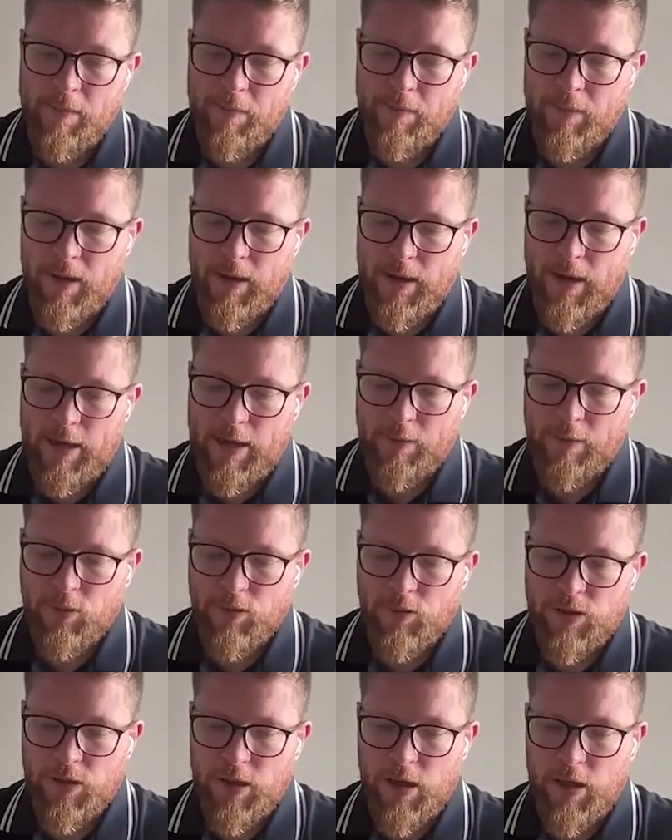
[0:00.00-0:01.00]
them being
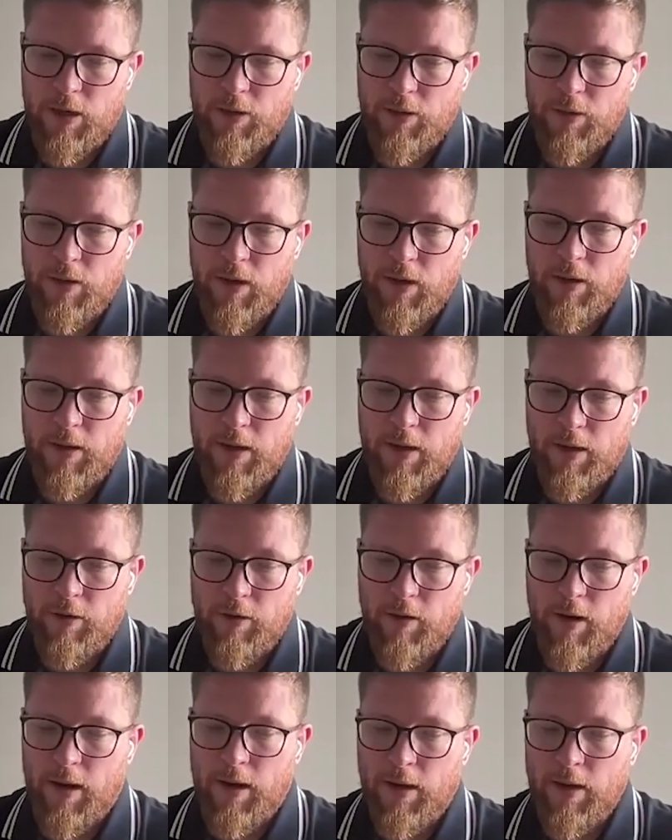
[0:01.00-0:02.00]
able to go,
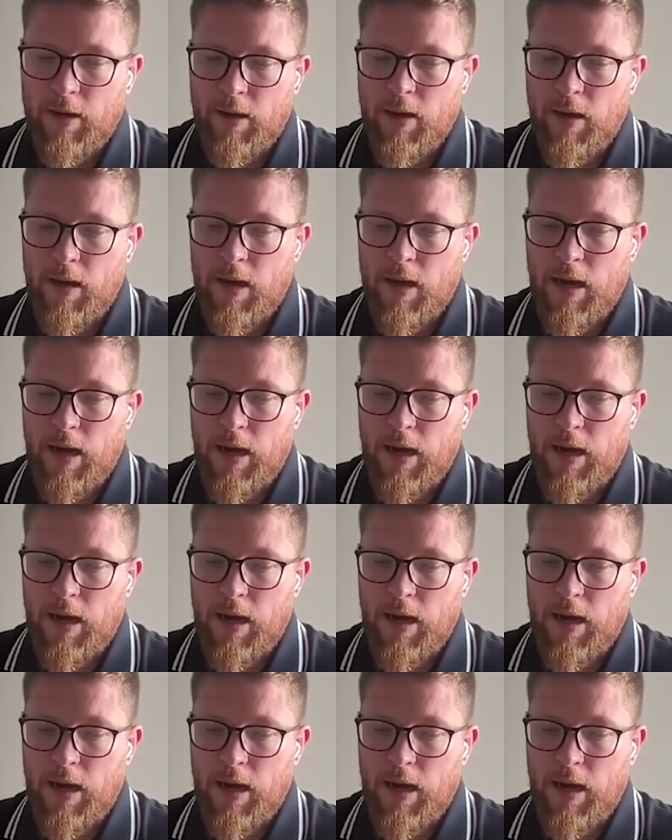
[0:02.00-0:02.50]
okay, great.